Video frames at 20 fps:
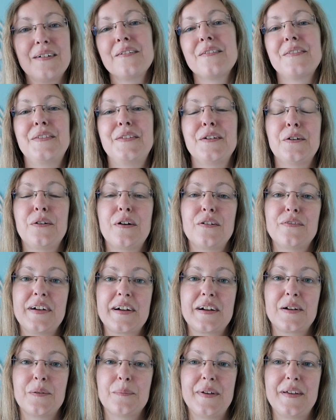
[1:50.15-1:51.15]
Although I
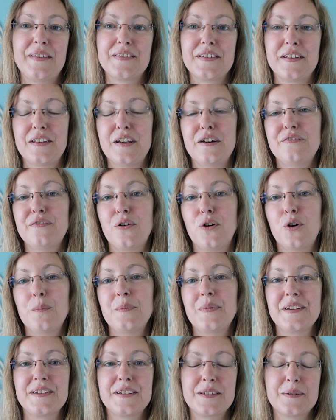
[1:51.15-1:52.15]
recommend enough
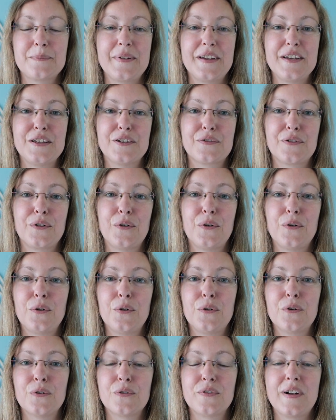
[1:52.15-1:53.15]
hopping space for
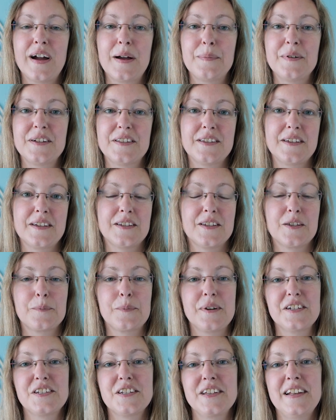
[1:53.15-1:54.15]
all rabbits,
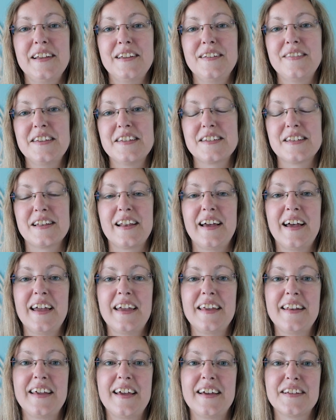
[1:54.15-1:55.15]
especially these
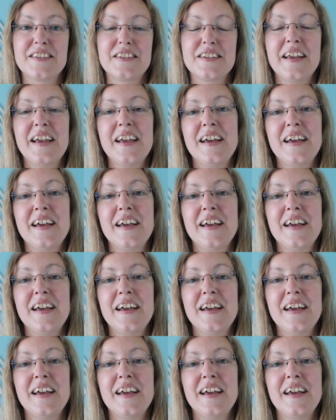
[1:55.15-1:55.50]
lionheads,